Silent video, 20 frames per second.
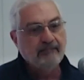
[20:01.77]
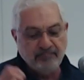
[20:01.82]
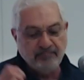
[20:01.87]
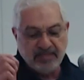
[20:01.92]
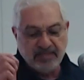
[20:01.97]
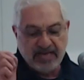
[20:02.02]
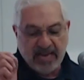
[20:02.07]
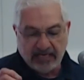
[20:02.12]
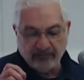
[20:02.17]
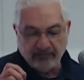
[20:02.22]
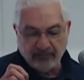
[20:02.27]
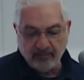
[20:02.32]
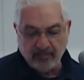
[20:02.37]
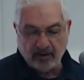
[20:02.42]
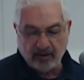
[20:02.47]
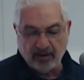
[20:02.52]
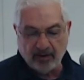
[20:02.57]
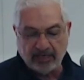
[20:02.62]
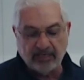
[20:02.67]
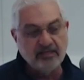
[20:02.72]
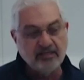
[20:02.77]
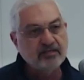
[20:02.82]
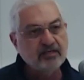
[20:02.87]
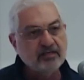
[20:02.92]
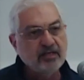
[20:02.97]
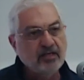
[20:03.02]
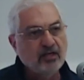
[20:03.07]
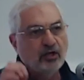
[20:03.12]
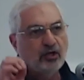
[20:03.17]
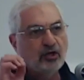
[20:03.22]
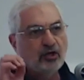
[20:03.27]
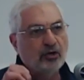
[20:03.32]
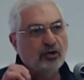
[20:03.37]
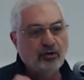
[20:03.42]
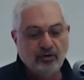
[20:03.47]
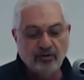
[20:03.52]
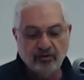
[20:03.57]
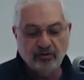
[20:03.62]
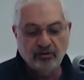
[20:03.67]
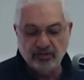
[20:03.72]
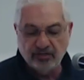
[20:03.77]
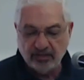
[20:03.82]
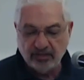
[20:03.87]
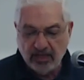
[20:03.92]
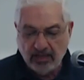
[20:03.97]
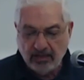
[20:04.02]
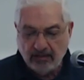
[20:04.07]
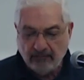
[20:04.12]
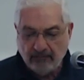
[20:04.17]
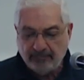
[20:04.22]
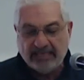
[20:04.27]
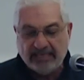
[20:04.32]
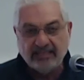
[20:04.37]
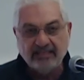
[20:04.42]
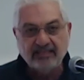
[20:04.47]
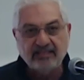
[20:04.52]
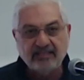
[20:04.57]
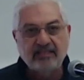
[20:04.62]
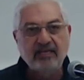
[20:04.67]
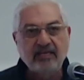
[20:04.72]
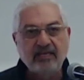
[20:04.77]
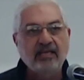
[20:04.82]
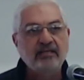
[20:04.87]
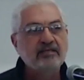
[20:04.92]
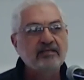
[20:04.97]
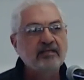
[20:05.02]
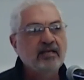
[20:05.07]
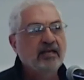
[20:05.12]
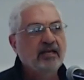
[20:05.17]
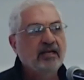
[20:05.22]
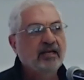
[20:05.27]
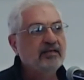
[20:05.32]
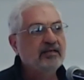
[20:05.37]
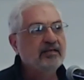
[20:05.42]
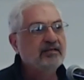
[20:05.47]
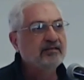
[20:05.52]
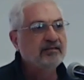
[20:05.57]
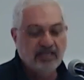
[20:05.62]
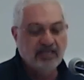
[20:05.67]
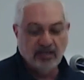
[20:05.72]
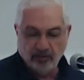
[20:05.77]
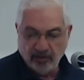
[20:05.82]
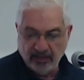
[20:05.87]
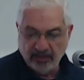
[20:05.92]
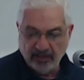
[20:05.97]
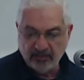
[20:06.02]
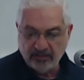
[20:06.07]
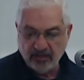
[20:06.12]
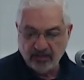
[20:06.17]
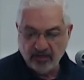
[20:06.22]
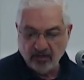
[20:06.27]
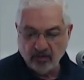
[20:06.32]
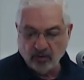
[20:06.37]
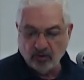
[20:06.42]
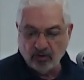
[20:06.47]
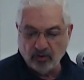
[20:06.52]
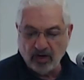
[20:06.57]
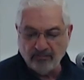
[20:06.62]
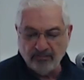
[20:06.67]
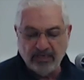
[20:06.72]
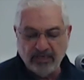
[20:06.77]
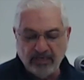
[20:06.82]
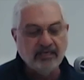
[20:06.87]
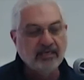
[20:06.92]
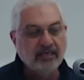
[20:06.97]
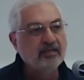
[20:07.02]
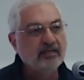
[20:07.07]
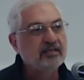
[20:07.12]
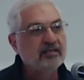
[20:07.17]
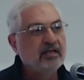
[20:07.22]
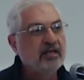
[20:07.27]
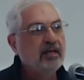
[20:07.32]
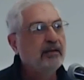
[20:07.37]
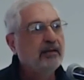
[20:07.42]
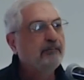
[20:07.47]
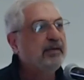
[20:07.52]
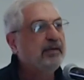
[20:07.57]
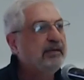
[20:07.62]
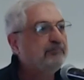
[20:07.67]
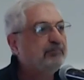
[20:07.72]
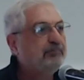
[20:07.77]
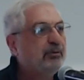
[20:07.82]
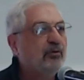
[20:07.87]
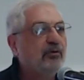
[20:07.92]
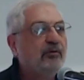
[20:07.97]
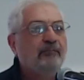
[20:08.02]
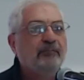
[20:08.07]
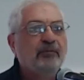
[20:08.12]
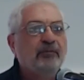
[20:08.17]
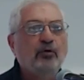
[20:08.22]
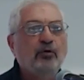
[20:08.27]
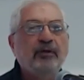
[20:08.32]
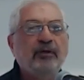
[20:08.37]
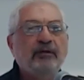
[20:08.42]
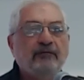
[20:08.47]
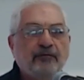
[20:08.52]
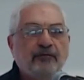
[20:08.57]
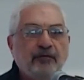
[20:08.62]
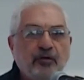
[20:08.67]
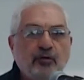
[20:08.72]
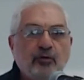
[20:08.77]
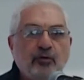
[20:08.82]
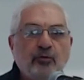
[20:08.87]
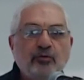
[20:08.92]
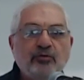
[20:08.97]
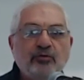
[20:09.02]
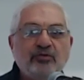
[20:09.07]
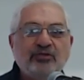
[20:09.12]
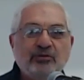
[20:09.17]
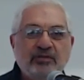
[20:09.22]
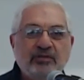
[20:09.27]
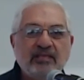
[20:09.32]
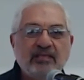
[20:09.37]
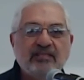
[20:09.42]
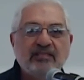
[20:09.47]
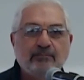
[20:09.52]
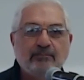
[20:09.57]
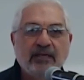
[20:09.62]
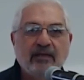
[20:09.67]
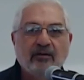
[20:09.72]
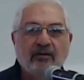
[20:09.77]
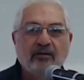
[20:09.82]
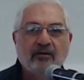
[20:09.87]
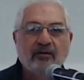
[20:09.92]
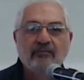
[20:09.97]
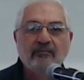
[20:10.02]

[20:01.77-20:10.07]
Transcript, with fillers: Native Americans, Kurds, Palestinians, Assyrians, or Armenians, people who refuse to disappear.